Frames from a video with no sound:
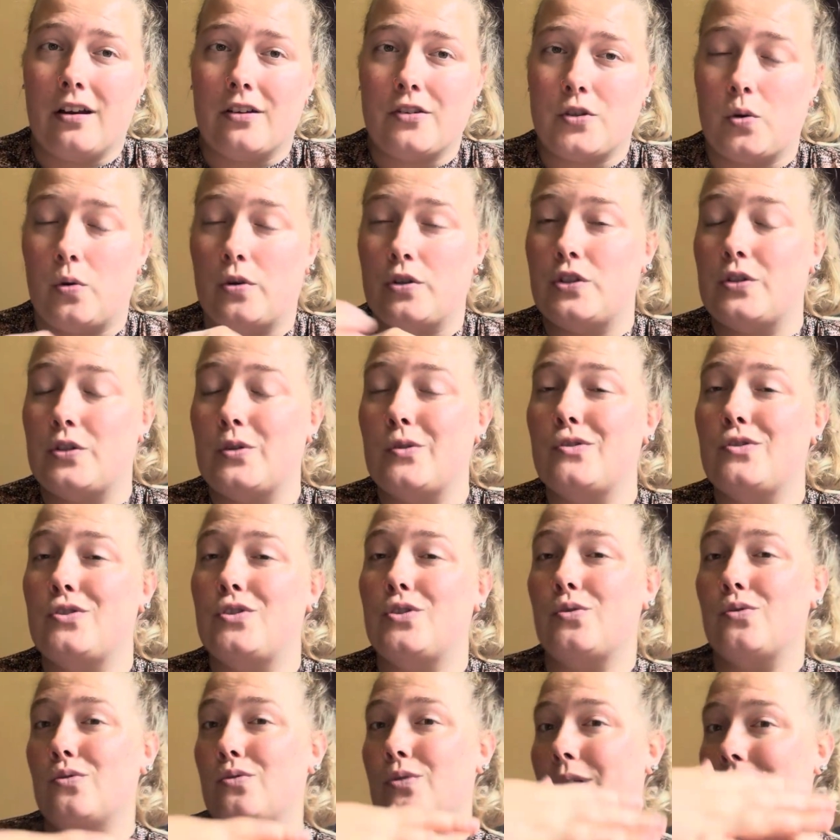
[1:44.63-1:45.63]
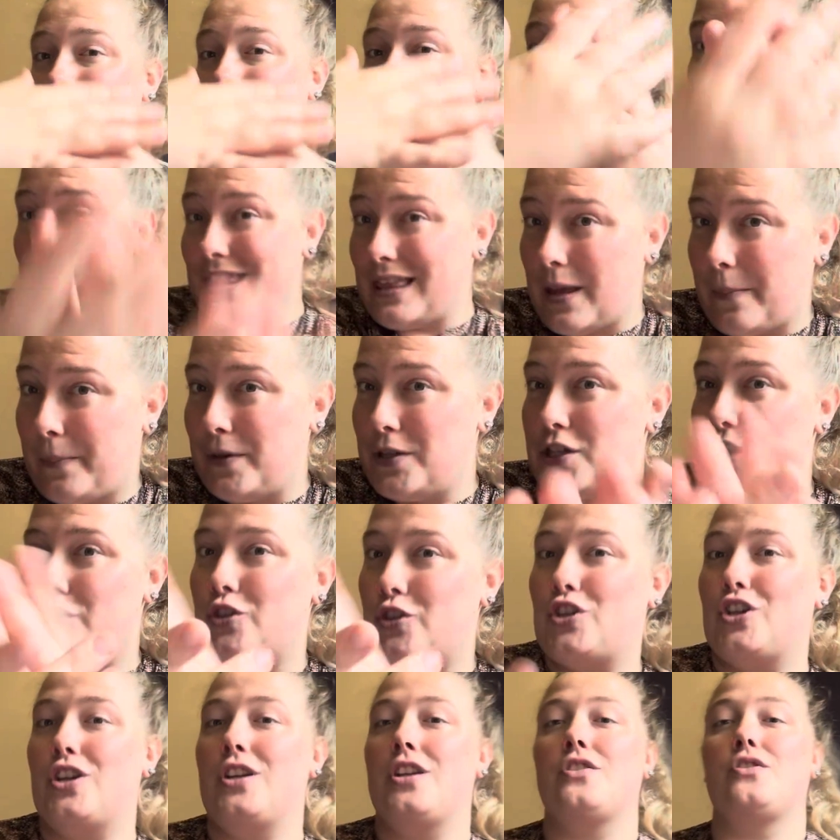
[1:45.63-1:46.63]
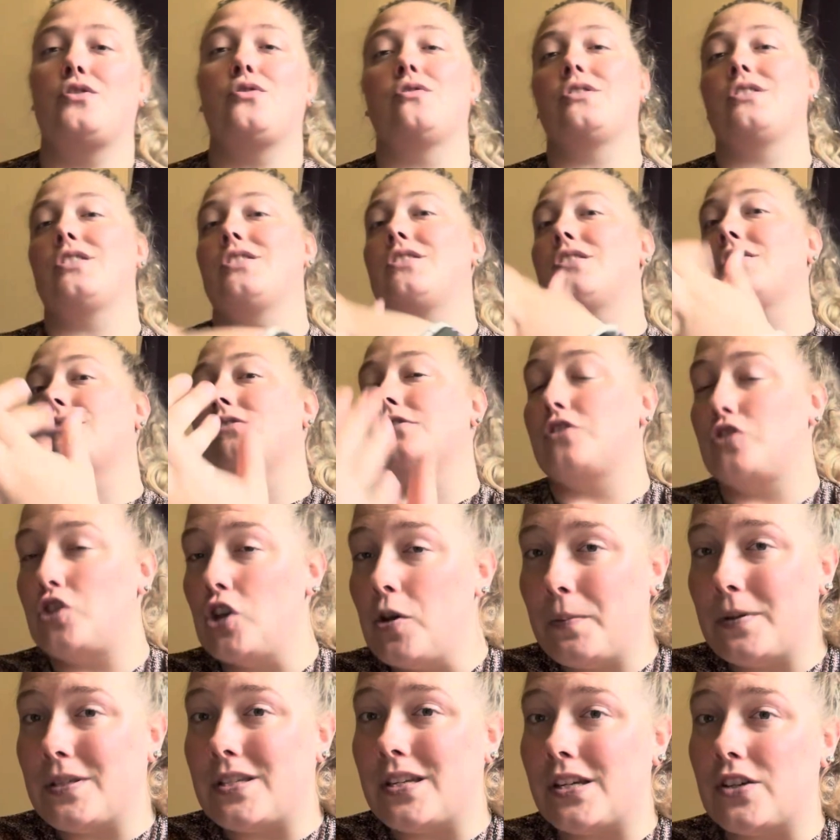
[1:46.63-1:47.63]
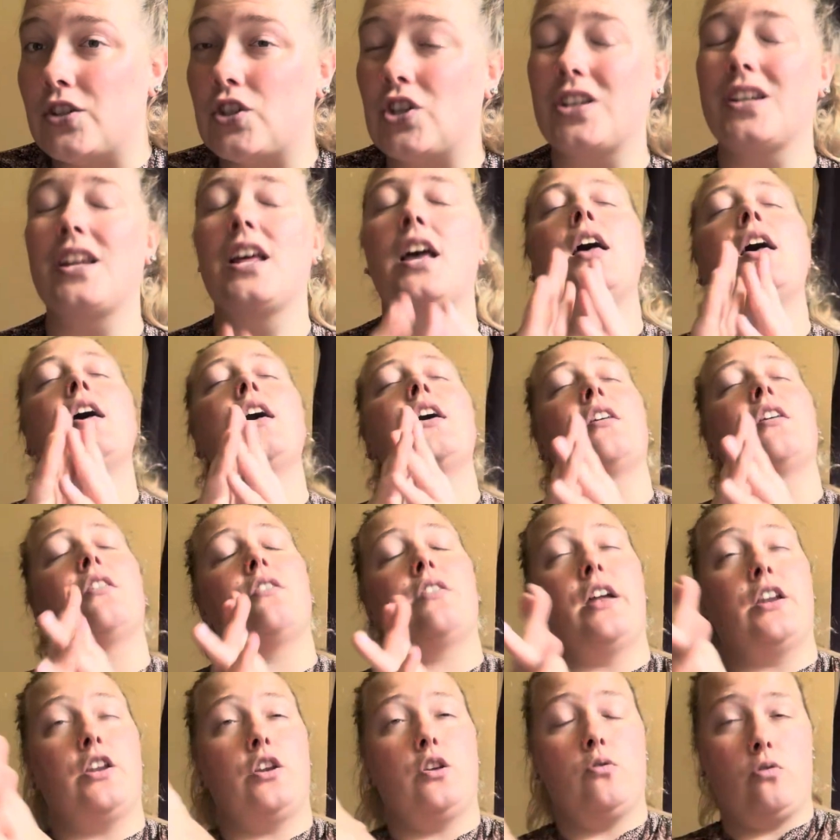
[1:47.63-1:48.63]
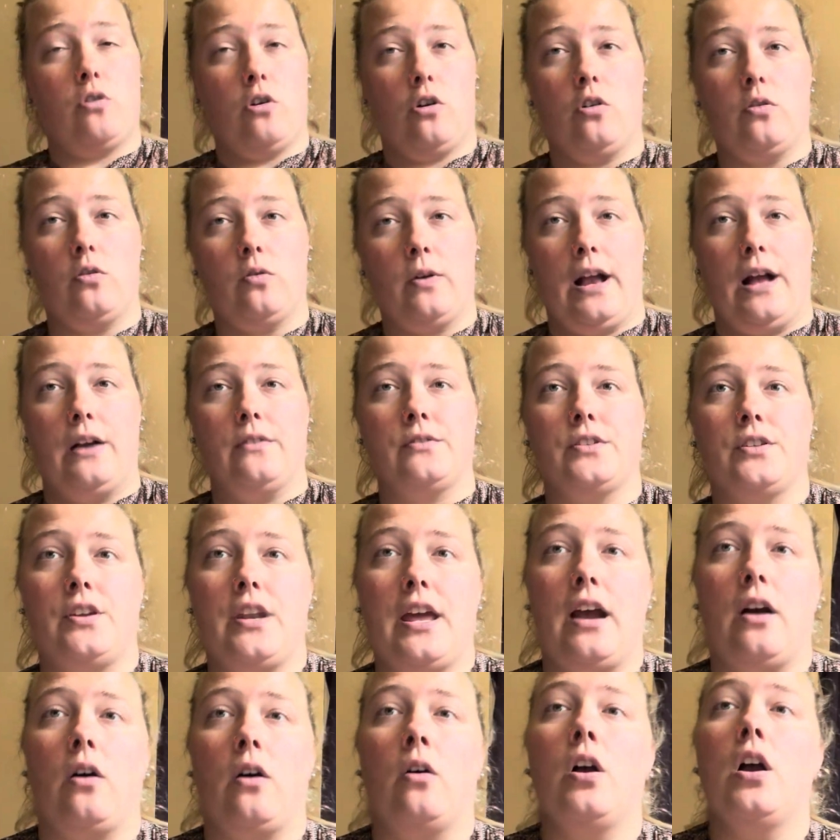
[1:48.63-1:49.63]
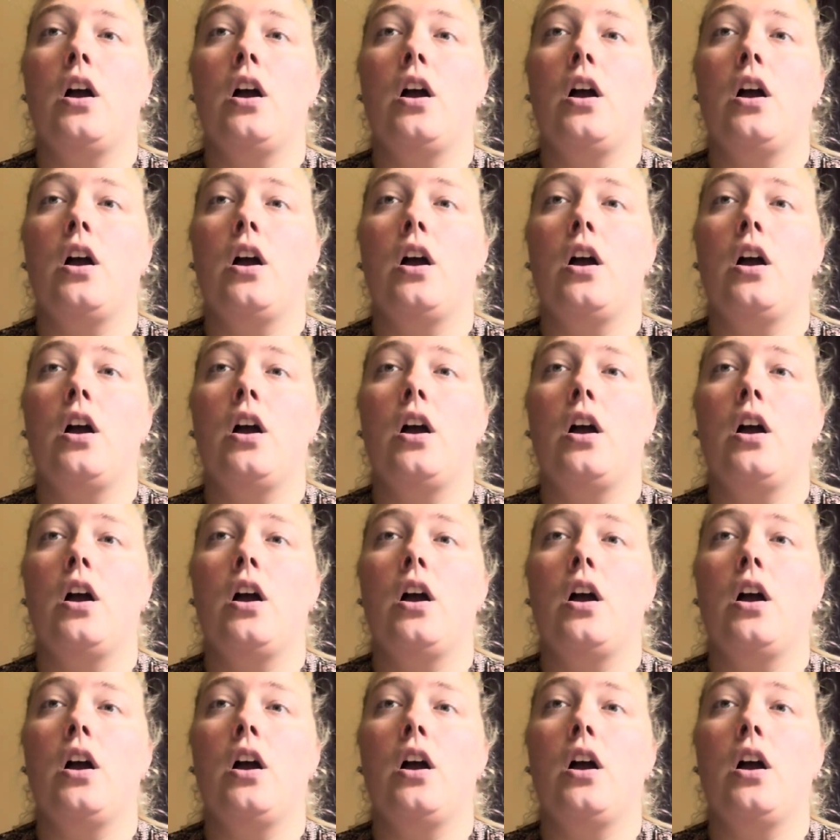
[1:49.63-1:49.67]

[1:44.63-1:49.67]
So as soon as you get the petition, as soon as it's a legit petition, then you go around. Now,